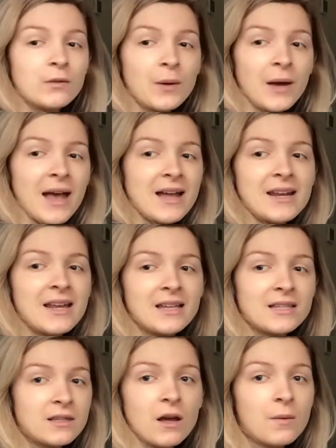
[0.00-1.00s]
any
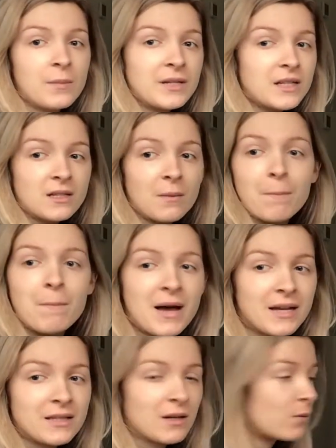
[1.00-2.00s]
sum, it doesn't
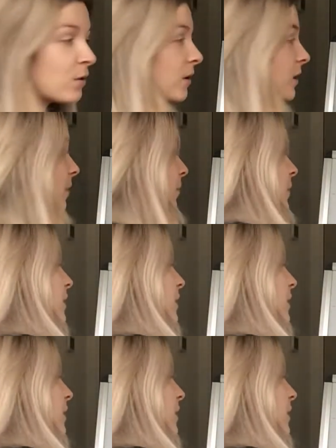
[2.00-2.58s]
matter what the numbers